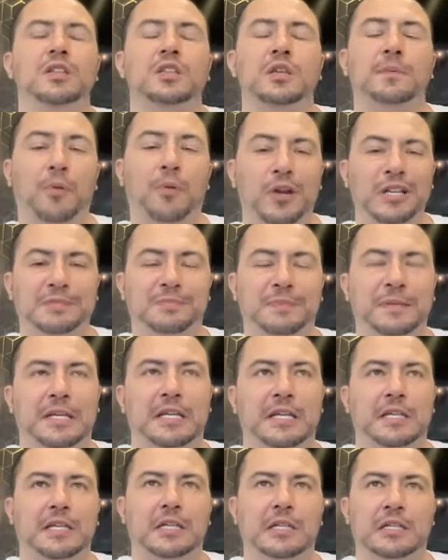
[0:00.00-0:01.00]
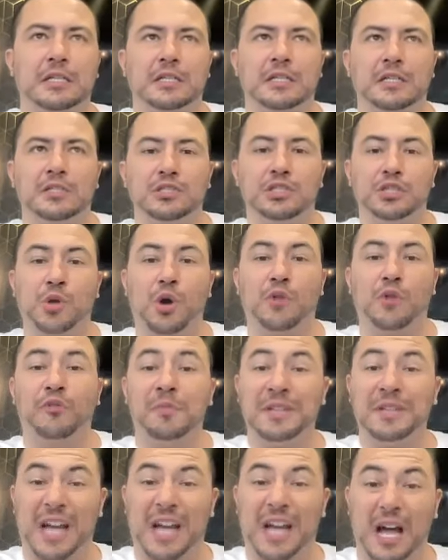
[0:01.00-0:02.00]
The point being, to go
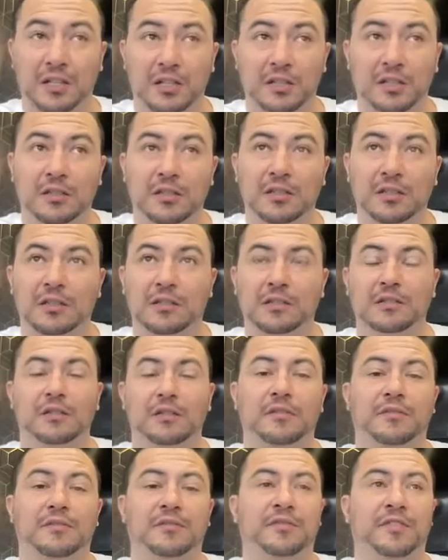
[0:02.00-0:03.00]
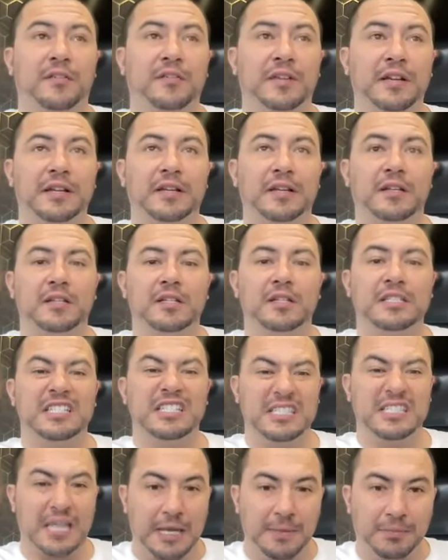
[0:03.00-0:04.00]
from a dollar very
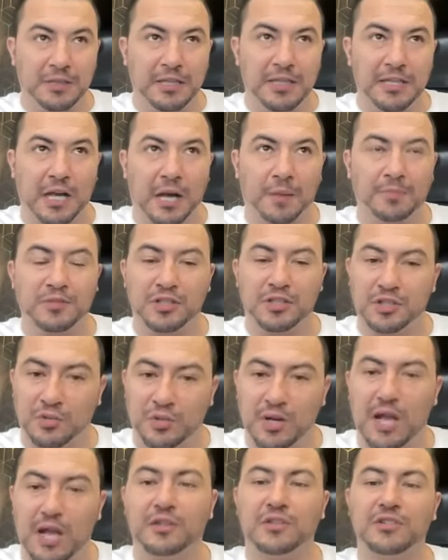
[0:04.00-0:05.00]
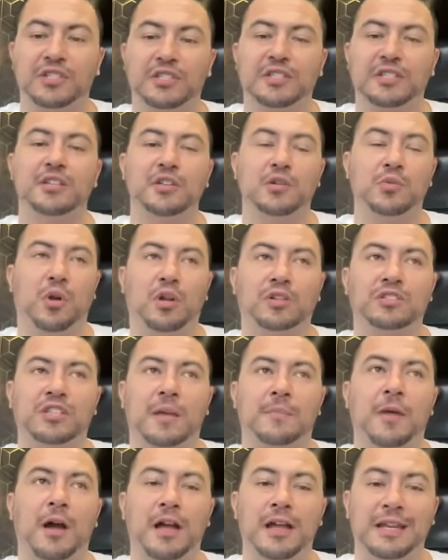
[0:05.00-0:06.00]
stably up to $2 and a new
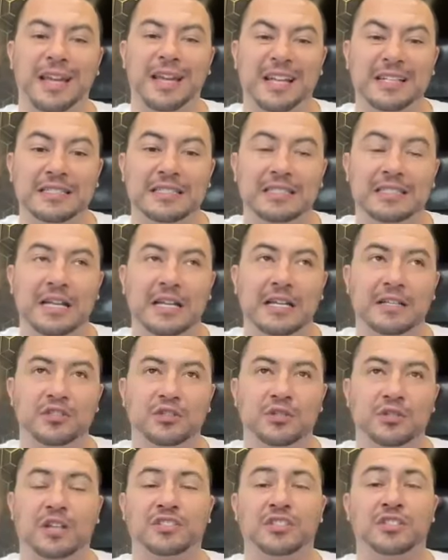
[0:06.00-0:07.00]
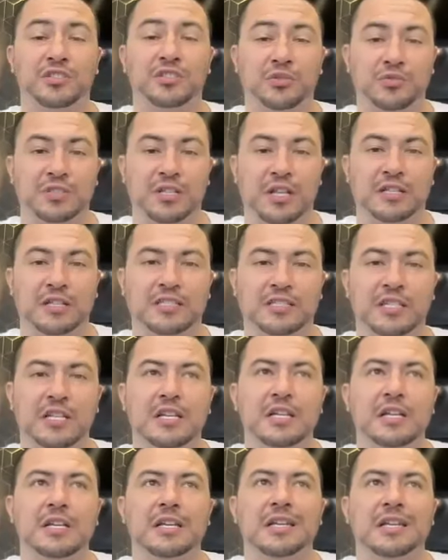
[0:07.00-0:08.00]
all-time high again today, $2.02,
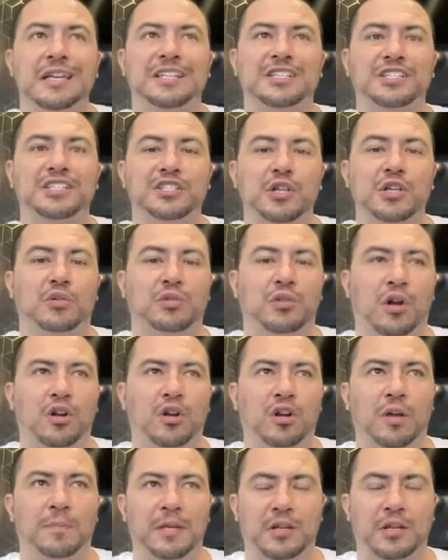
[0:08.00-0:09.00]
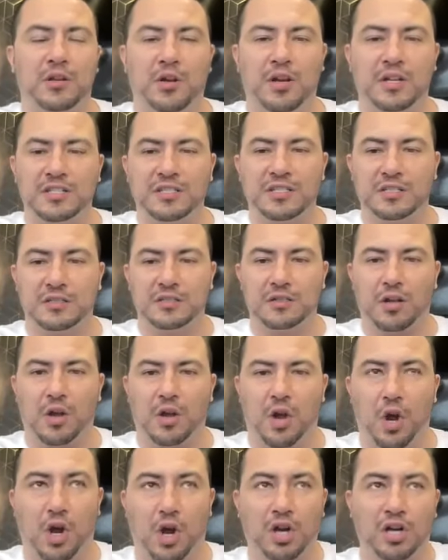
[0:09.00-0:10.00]
it's no longer because
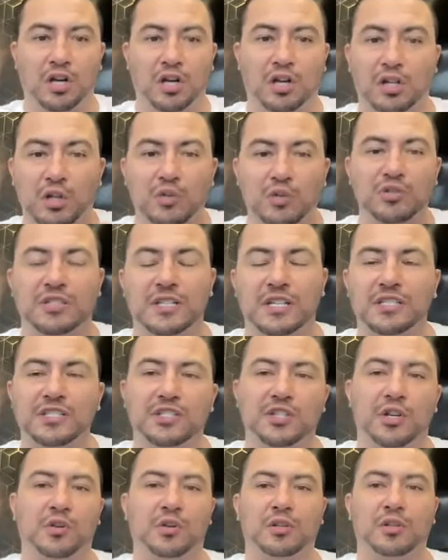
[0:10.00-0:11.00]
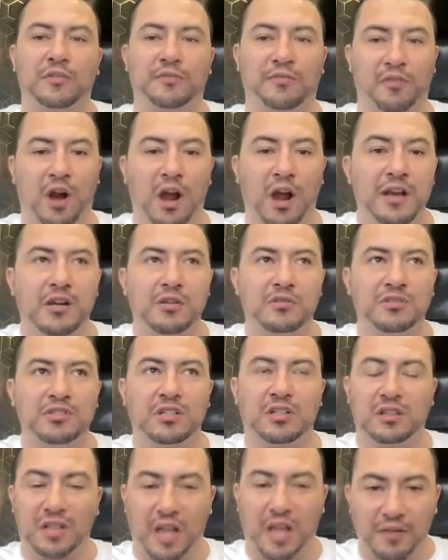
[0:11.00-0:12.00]
our close-knit circle of
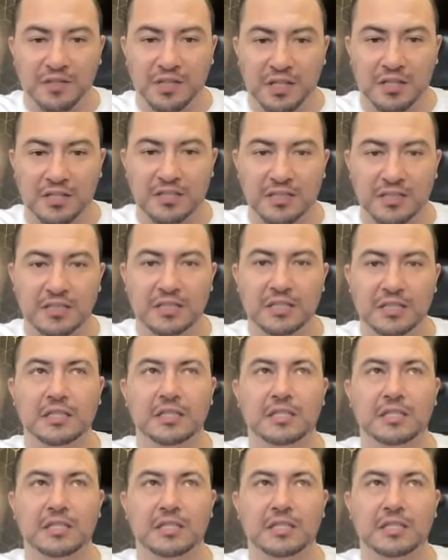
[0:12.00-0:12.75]
rhinos loves us.